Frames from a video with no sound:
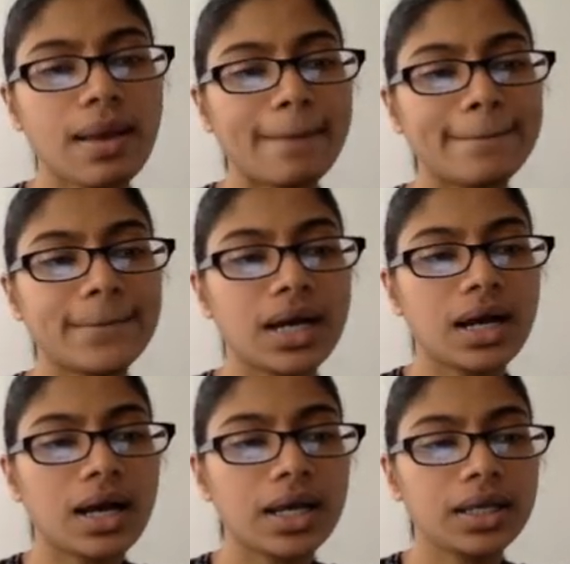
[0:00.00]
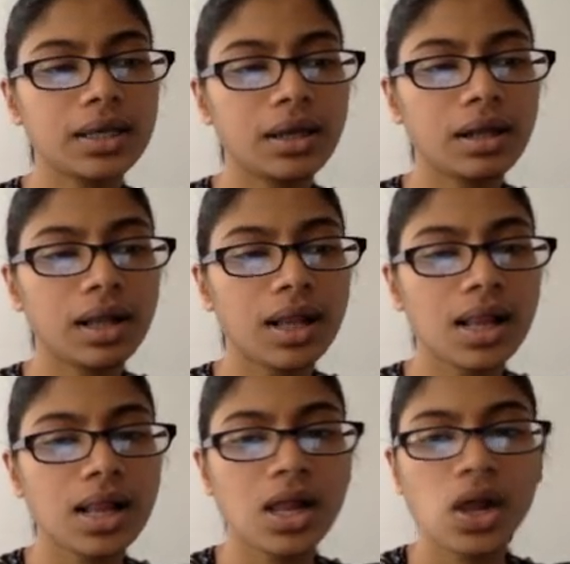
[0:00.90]
my
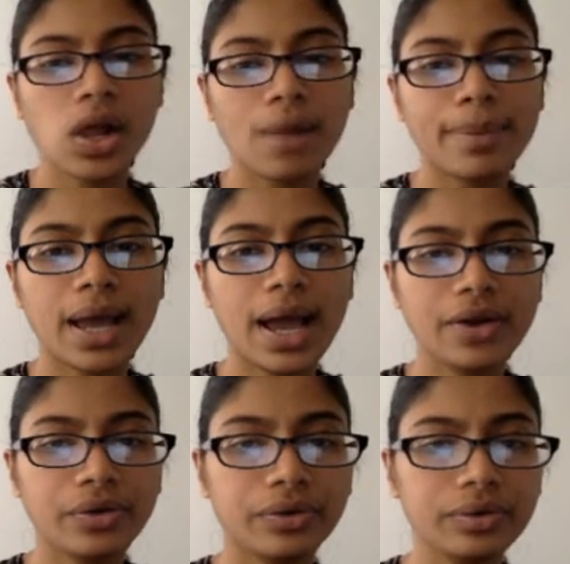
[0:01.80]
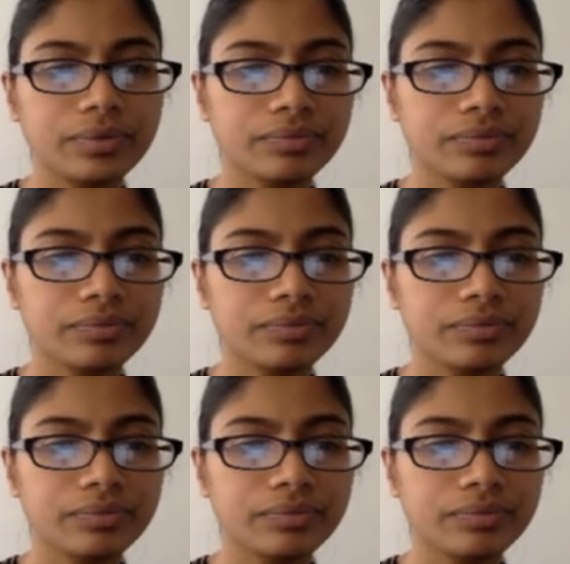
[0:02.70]
paddle,